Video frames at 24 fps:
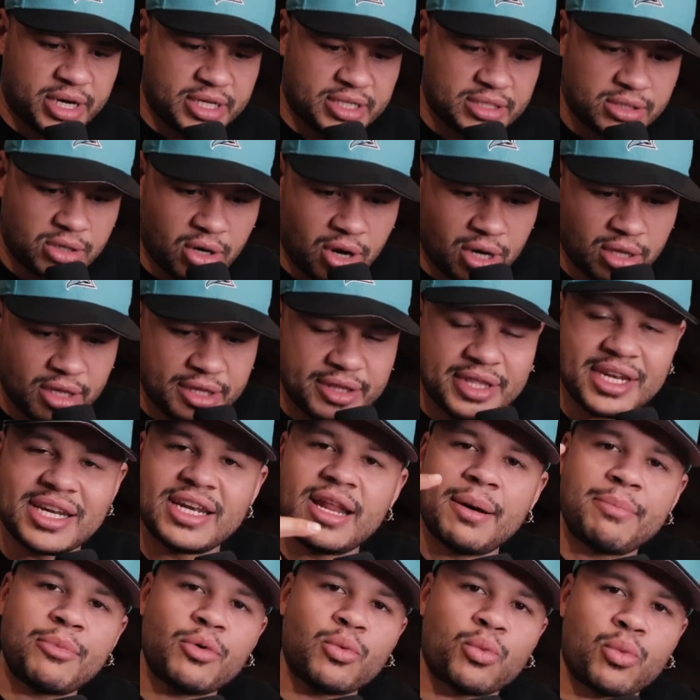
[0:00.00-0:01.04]
Brennan Scarlett, the
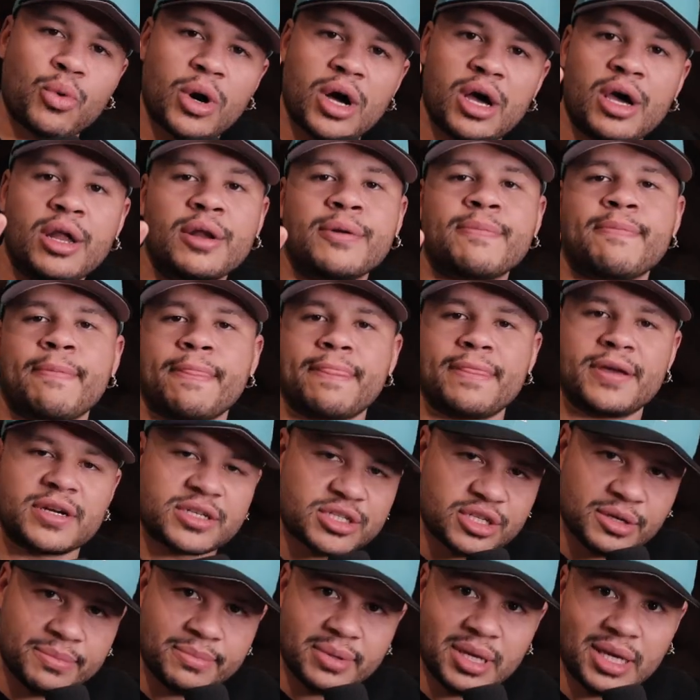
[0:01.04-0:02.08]
number one, there
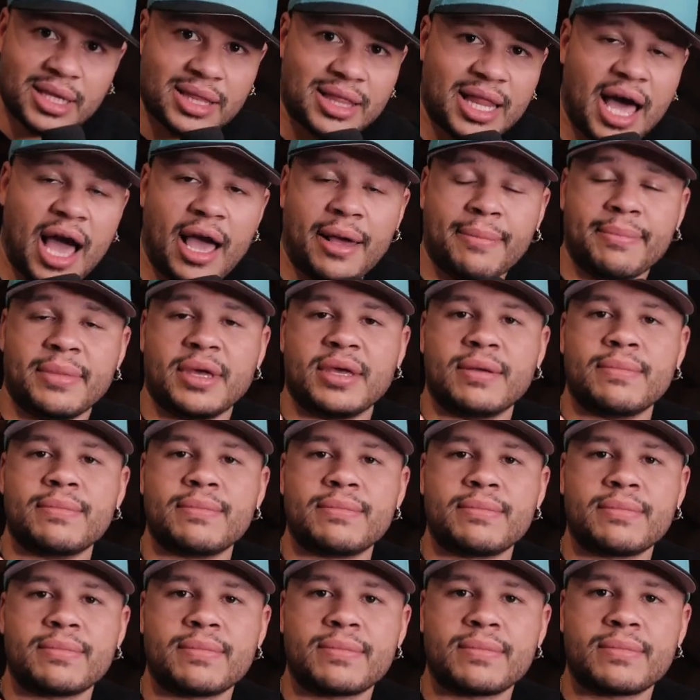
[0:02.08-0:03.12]
should be alignment.
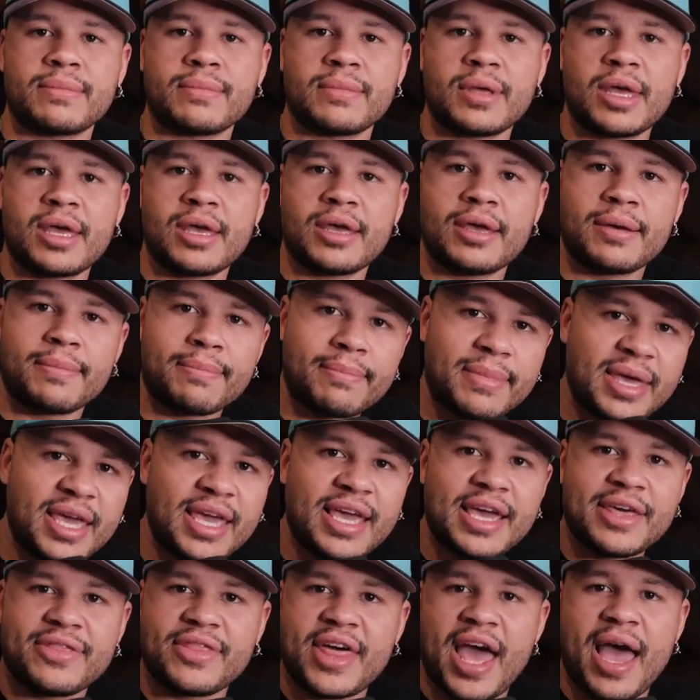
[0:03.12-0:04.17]

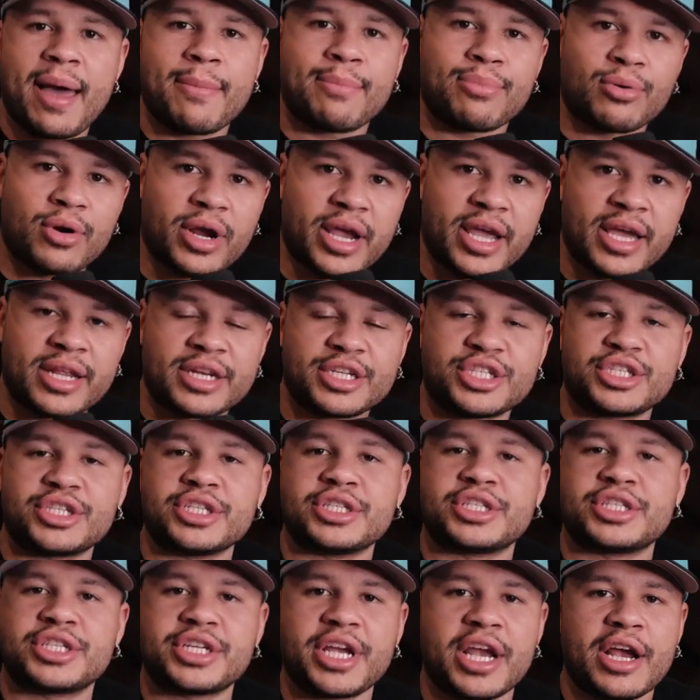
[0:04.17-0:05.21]
Me and that brand
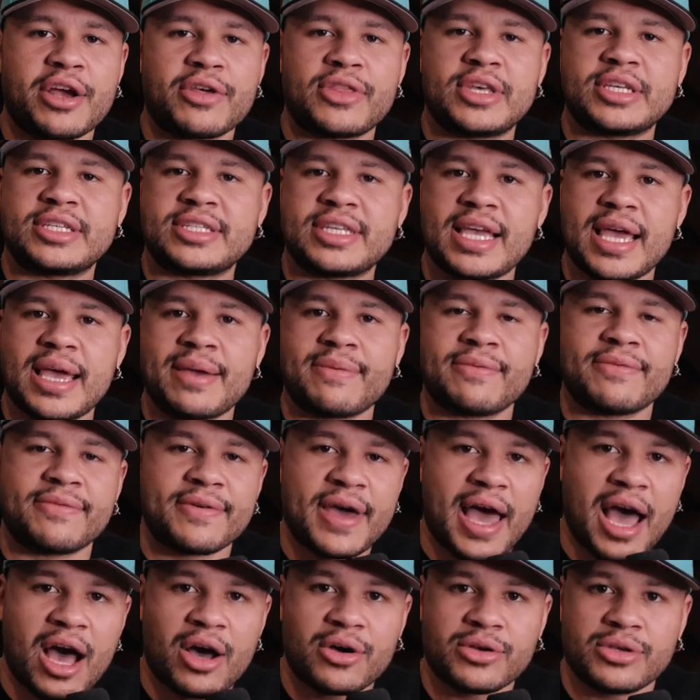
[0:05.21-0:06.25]
should share the same
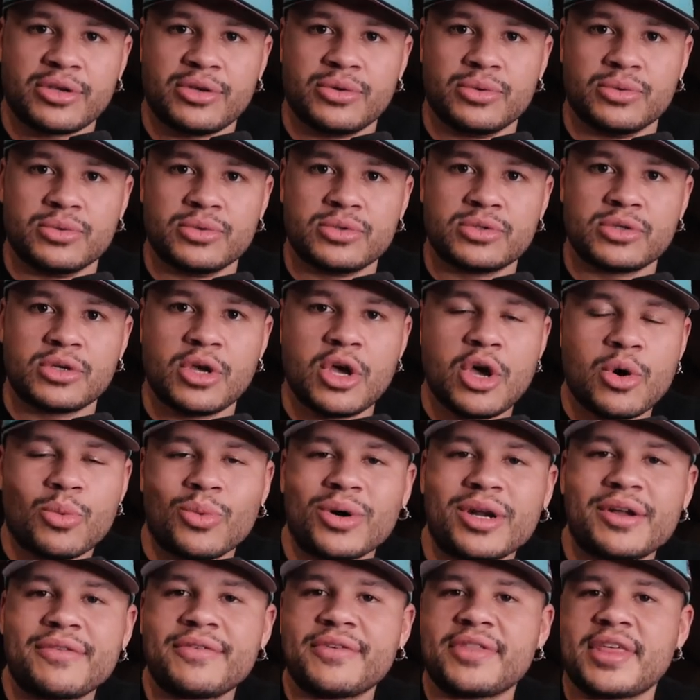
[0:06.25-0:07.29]
values.
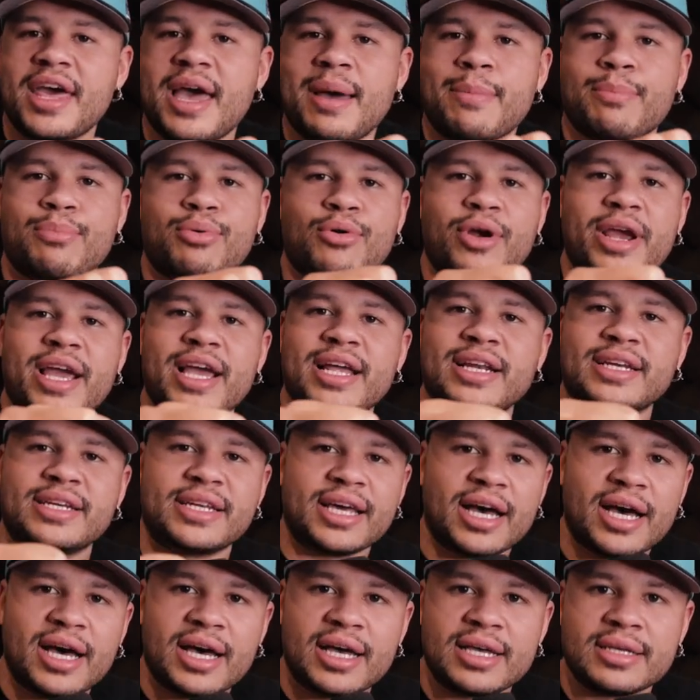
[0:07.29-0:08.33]
Whatever that brand
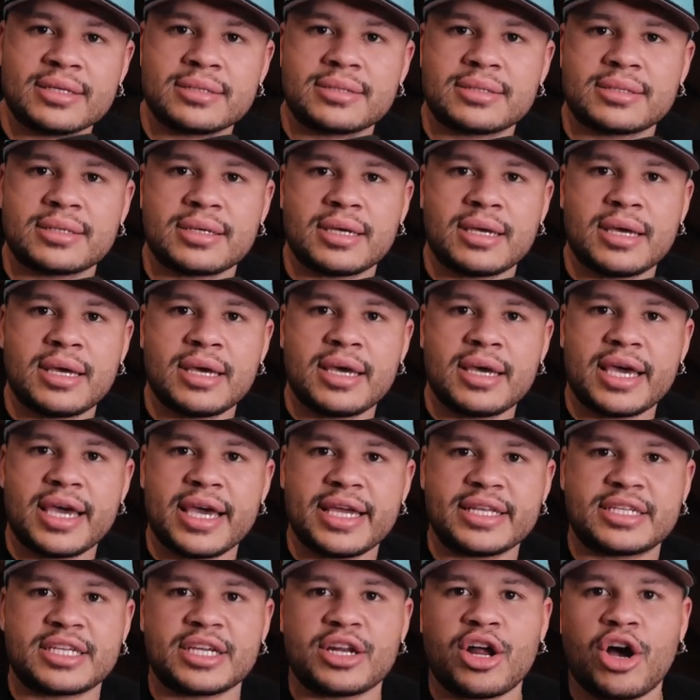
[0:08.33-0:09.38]
does,
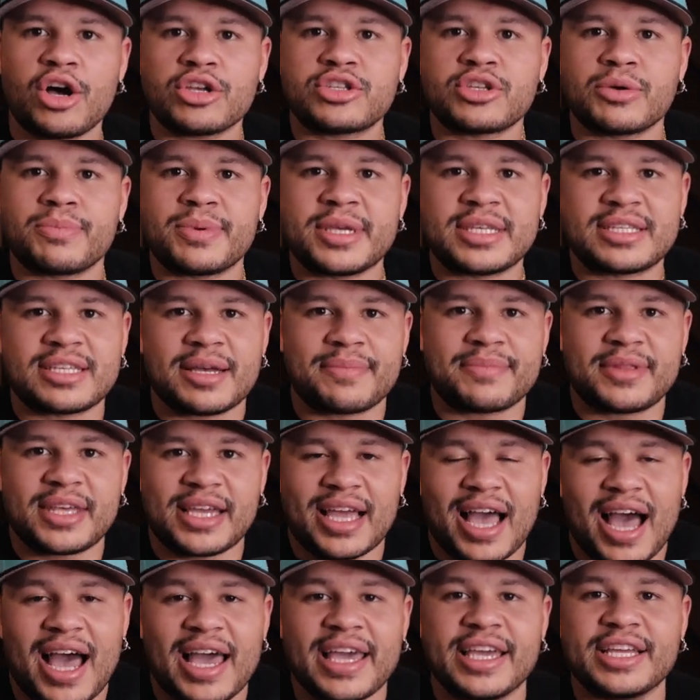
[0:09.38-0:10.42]
it should also be
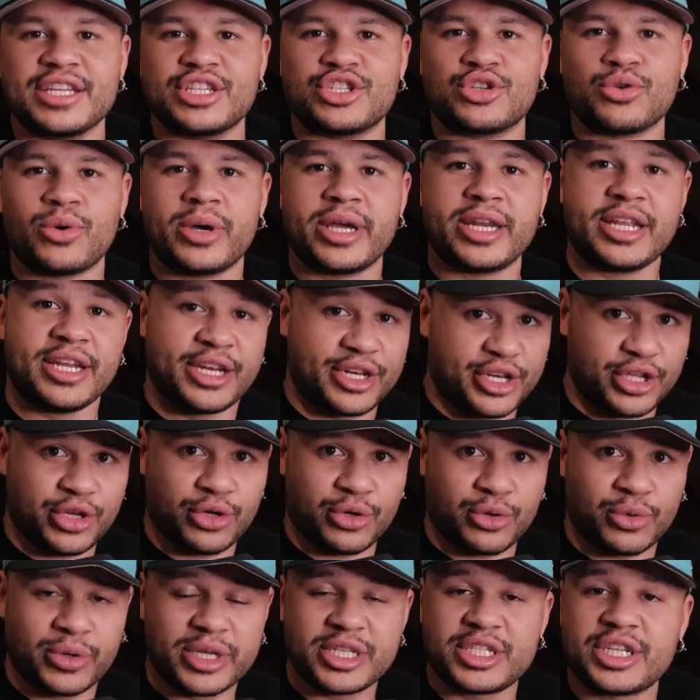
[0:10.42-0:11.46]
something I enjoy to
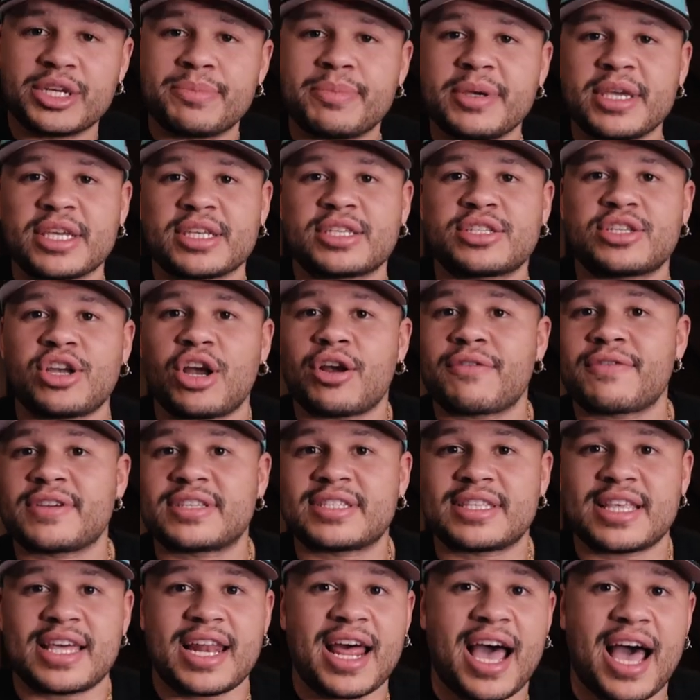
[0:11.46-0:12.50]
do. It should be a
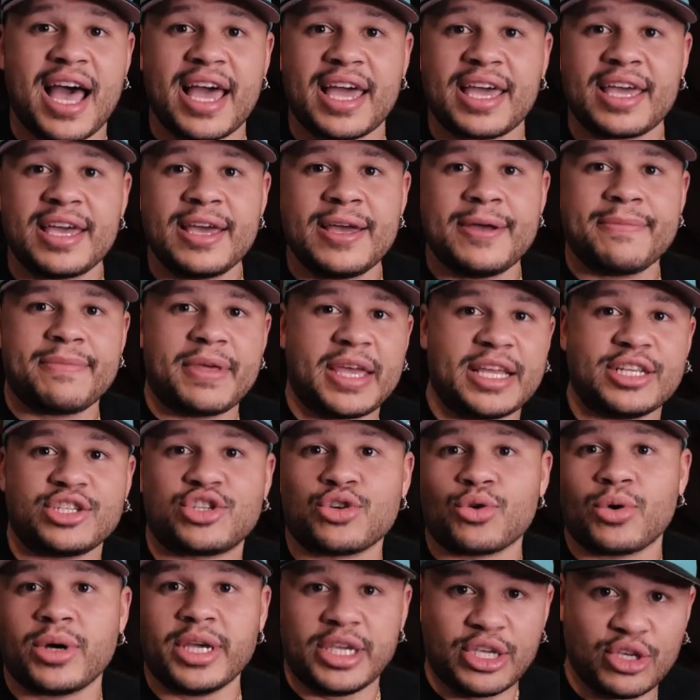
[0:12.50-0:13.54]
service that I
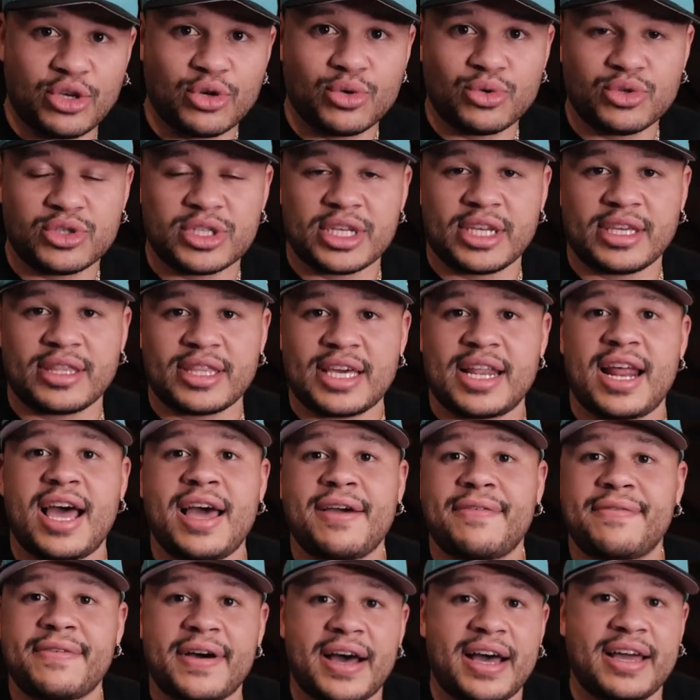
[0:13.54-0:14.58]
enjoy using, that
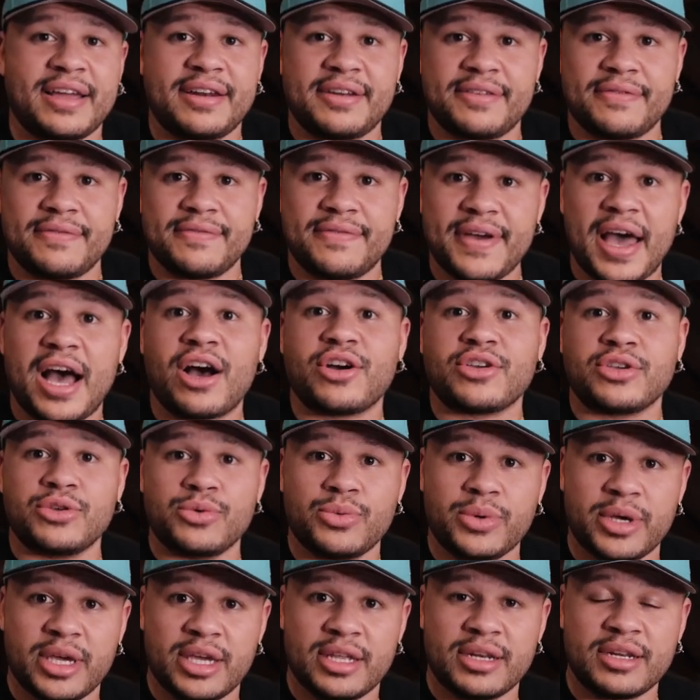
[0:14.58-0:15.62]
I find
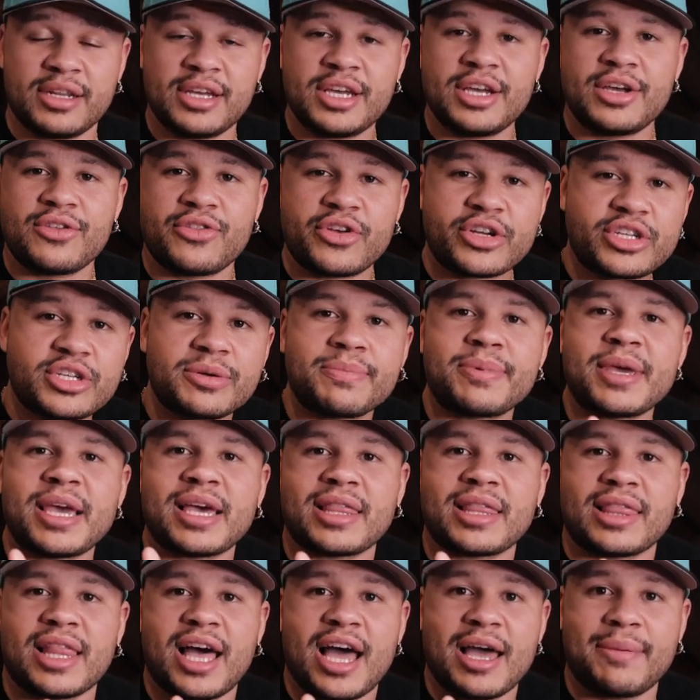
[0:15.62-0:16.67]
value in. There should be
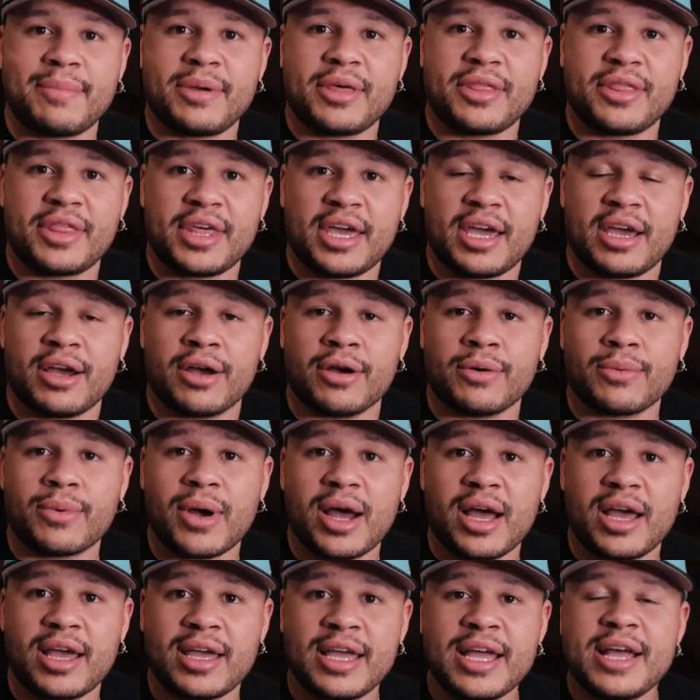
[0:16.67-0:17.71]
alignment there,
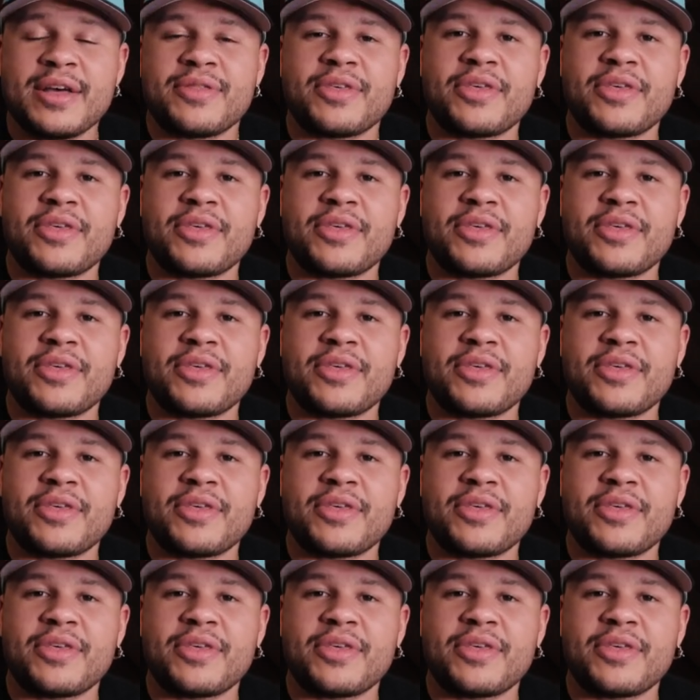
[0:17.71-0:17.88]
right?